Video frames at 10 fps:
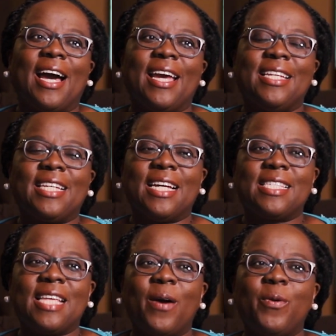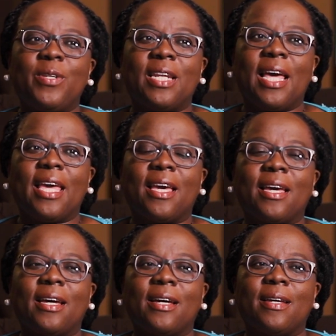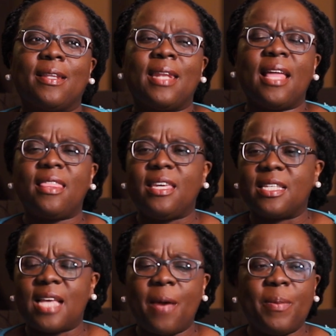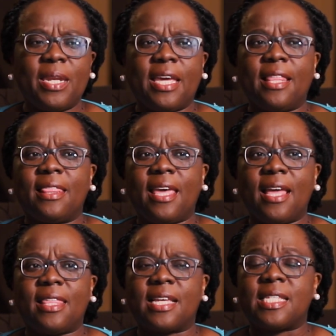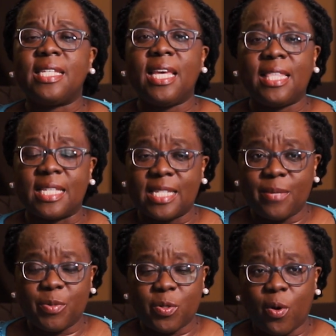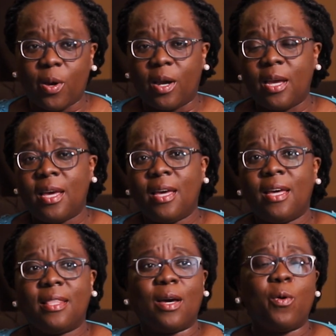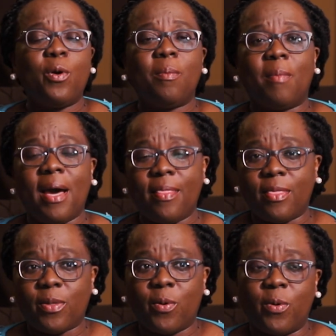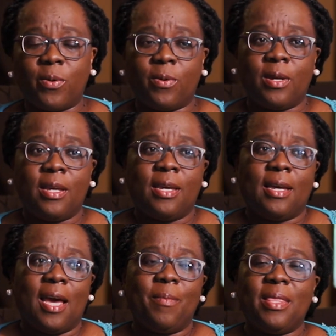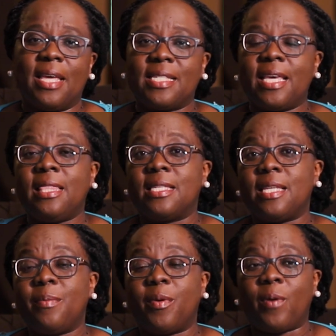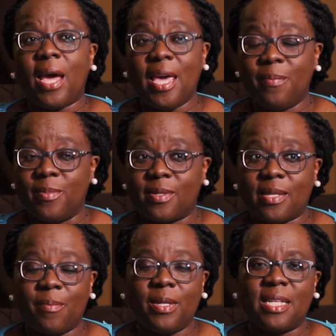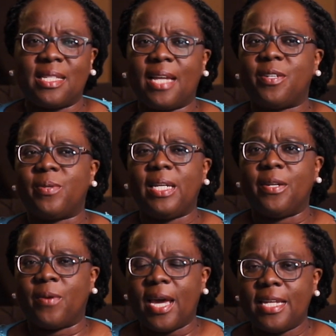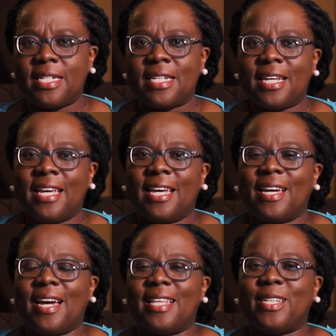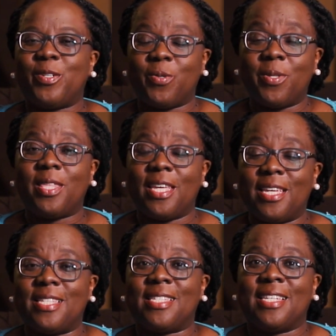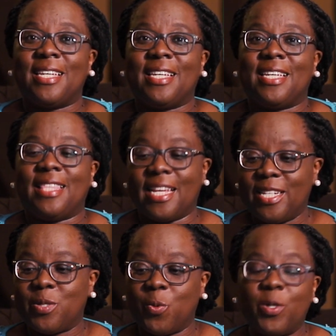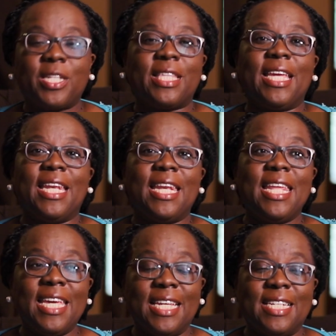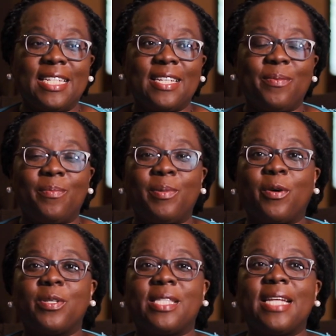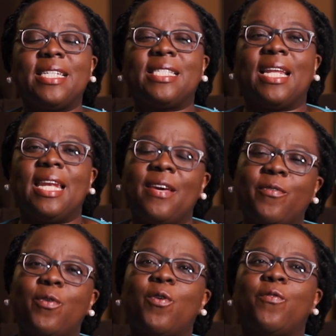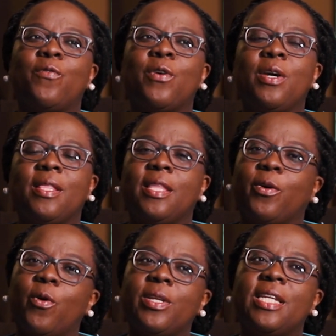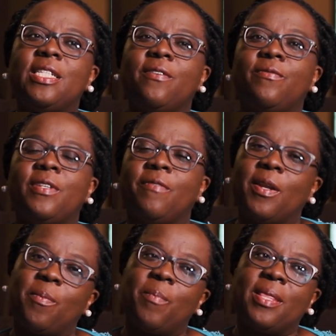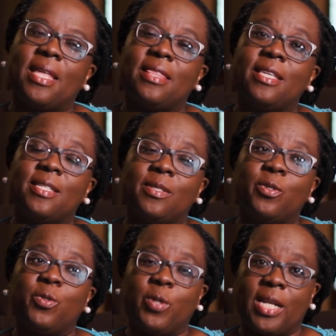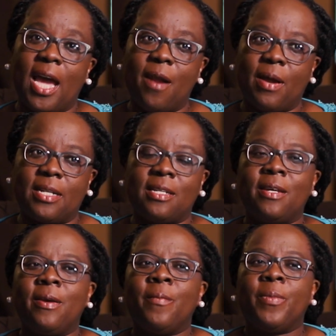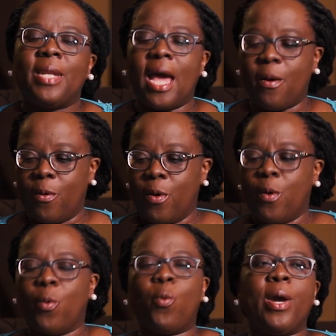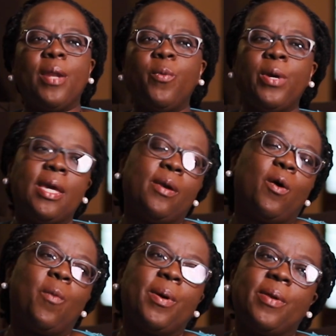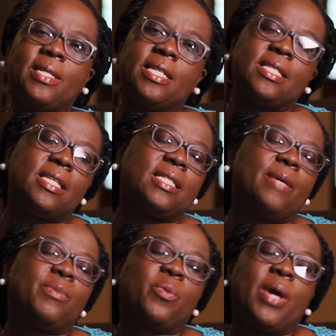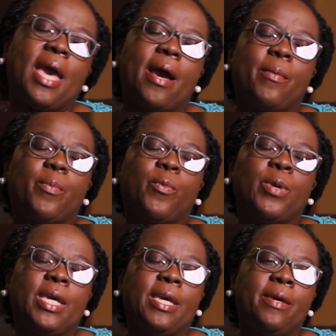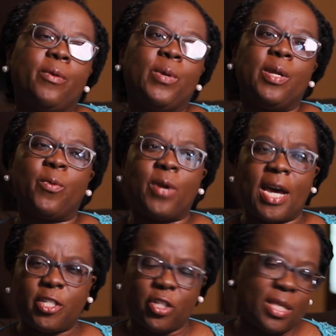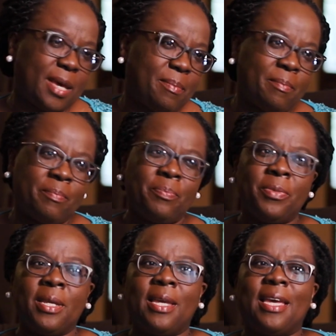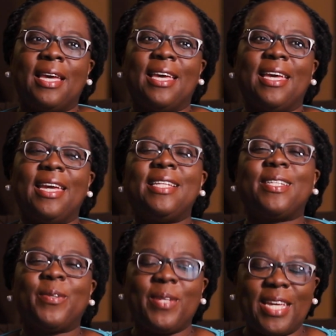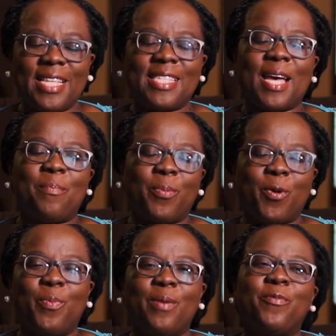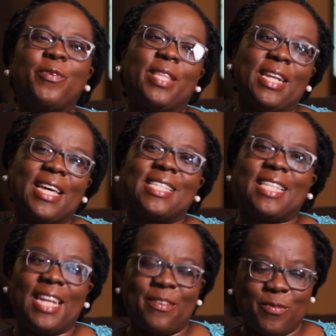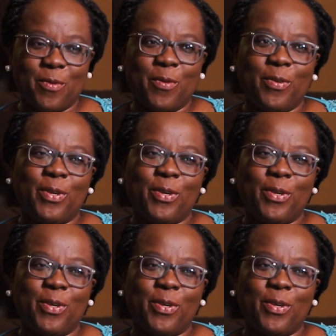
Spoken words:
it can sound like nothing is happening in there. They are singing the same song the whole month, or they are saying the same rhymes. Is that really right? The truth is, that is what they need, because that is the level of the cognitive development that these children are at. Now, when we operate in systems where we rush them, it creates a problem for the next level,